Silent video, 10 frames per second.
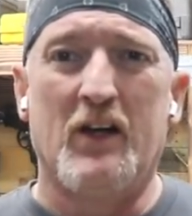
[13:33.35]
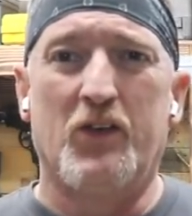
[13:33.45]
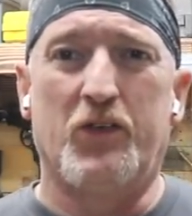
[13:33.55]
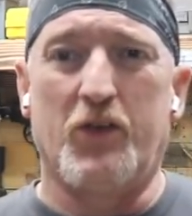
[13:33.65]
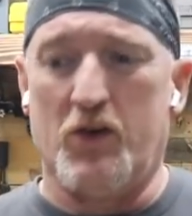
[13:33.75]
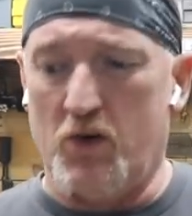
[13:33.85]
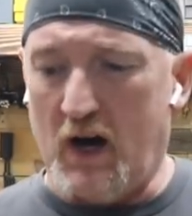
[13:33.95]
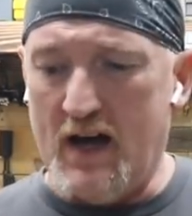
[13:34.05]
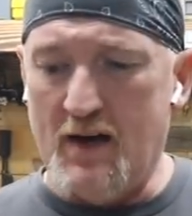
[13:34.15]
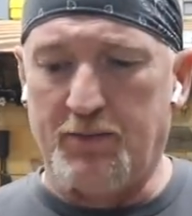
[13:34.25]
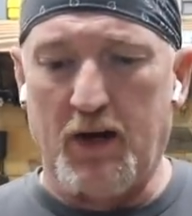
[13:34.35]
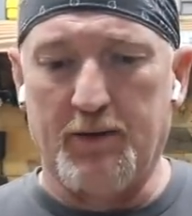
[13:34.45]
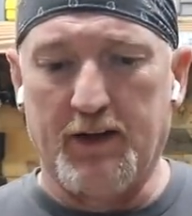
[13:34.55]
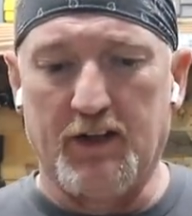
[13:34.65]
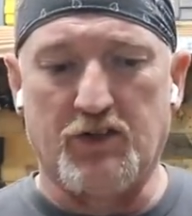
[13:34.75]
So I am
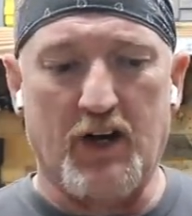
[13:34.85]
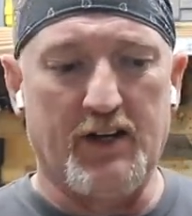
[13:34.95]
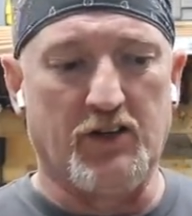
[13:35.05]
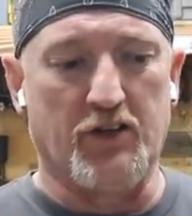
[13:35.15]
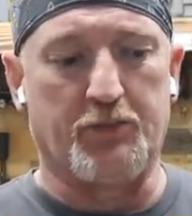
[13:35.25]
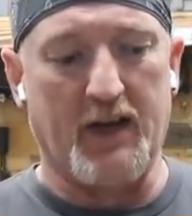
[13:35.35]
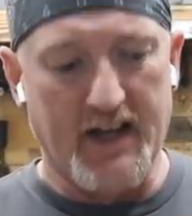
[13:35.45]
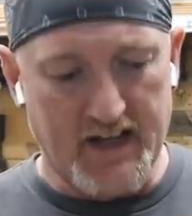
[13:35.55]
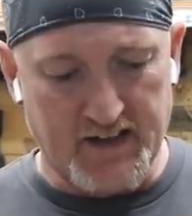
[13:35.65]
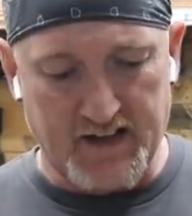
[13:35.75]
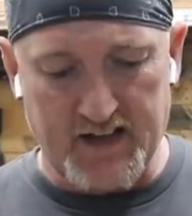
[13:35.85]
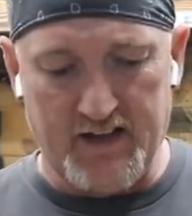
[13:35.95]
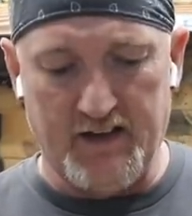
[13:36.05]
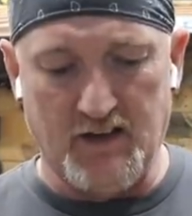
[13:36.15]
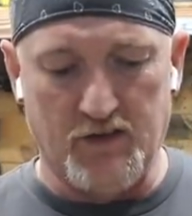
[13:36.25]
probably gonna try to do this by hand
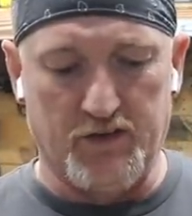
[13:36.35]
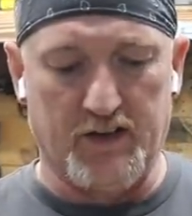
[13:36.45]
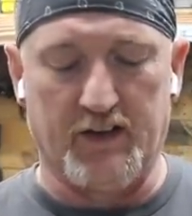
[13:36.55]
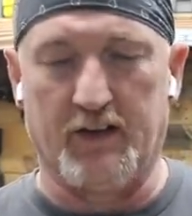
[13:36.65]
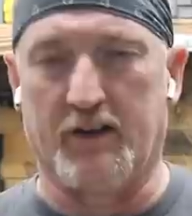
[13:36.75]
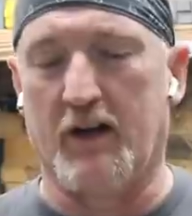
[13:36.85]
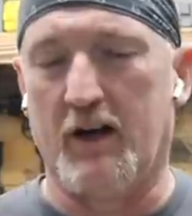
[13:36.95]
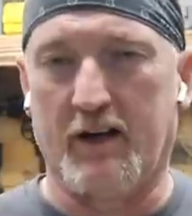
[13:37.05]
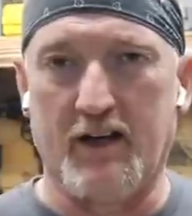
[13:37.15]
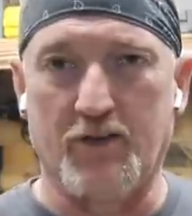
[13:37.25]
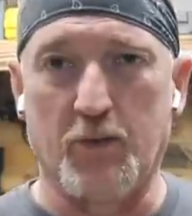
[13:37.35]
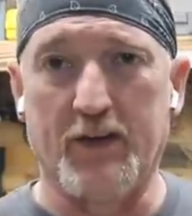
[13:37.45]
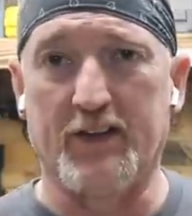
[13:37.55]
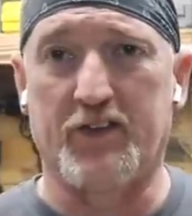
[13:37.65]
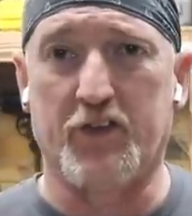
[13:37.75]
again using uh, kind of a
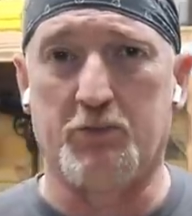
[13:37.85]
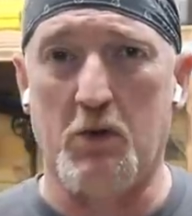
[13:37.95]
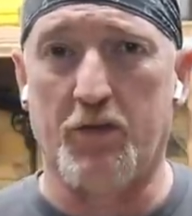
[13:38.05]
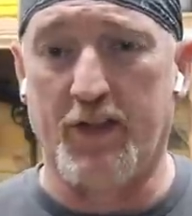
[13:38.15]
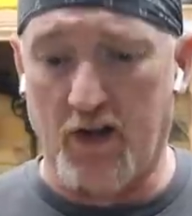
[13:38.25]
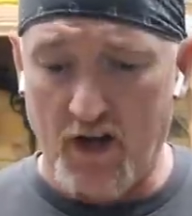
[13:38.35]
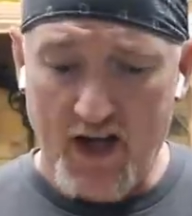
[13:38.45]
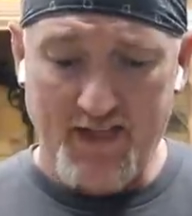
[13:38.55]
railing system over there.